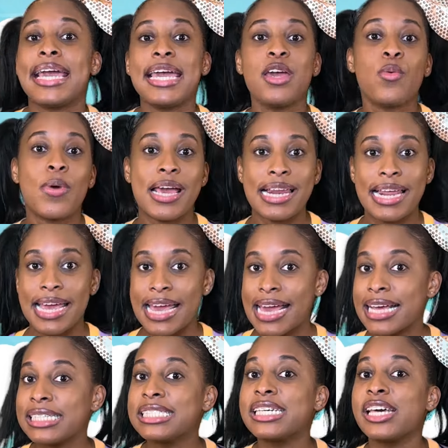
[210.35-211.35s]
He went
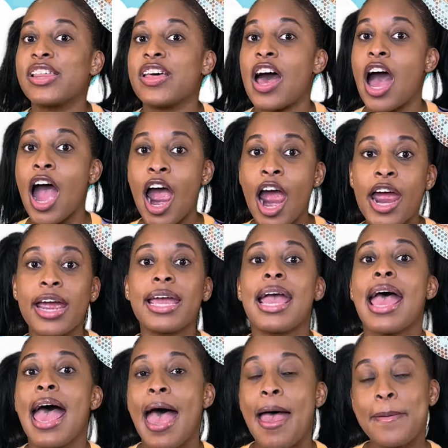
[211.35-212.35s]
into the ark
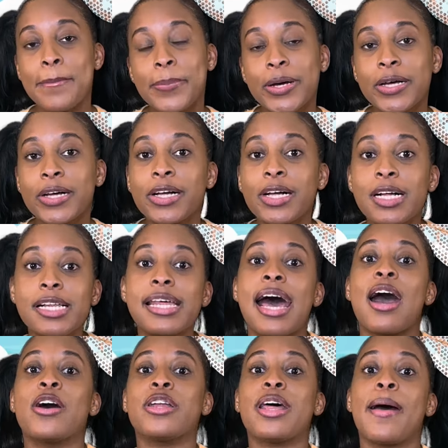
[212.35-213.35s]
and pulled
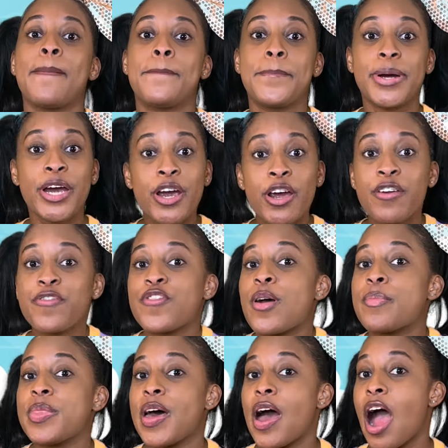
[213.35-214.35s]
out a bird
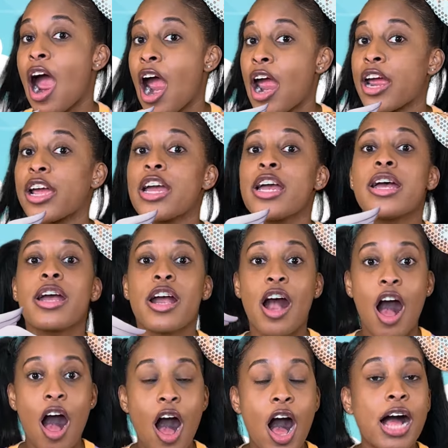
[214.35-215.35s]
from the ark
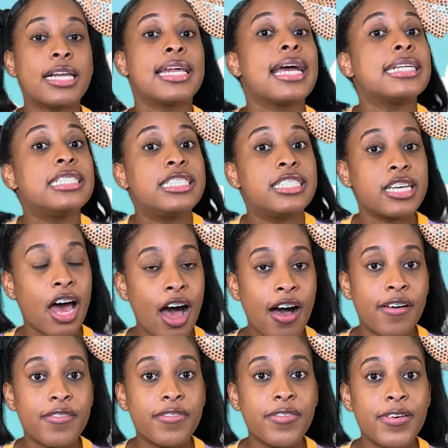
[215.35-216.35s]
called a
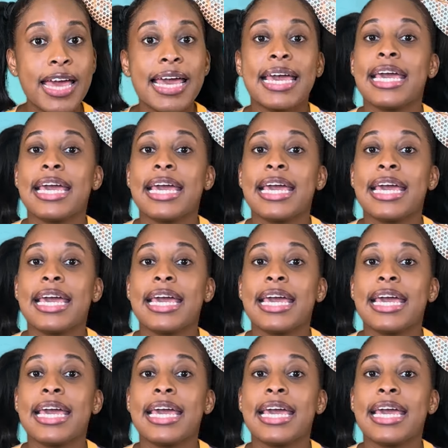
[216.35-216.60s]
dove.